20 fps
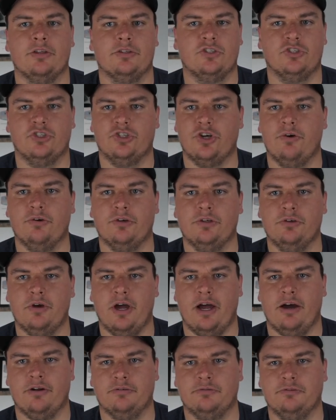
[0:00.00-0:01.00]
showing you
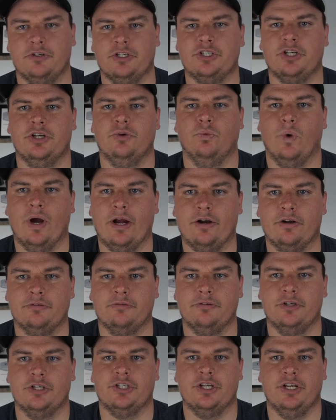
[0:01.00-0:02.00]
how to fish it, where to
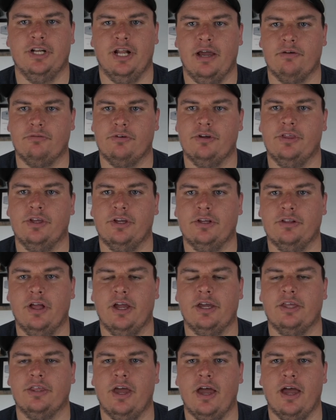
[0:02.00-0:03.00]
fish it, everything
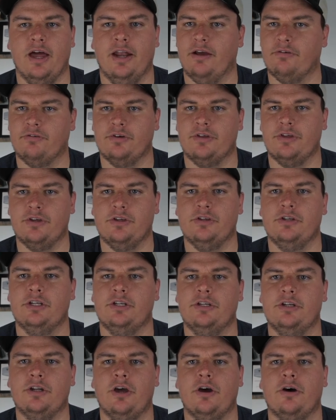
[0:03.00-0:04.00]
like that, everything you need
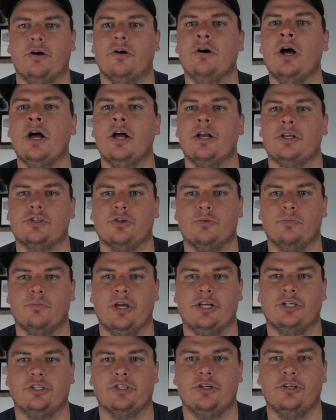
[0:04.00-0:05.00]
to know. So
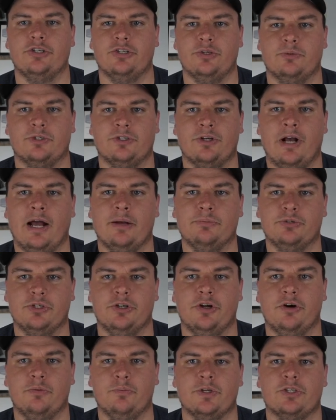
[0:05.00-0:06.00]
make sure you subscribe so you
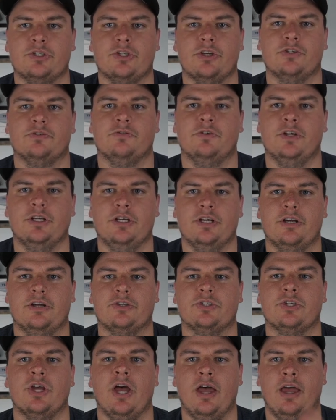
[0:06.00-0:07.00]
don't miss those
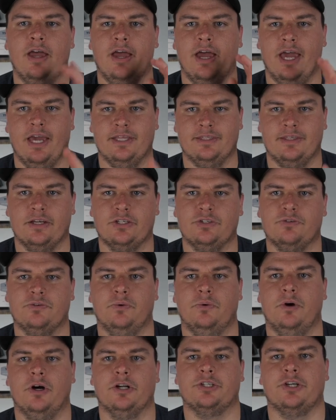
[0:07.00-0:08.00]
videos. And thanks for
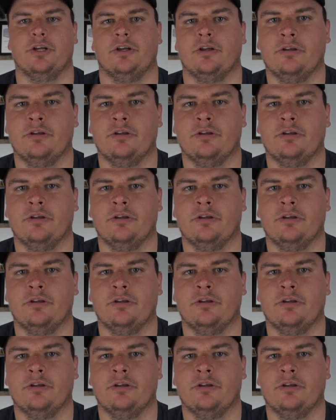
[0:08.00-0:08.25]
watching.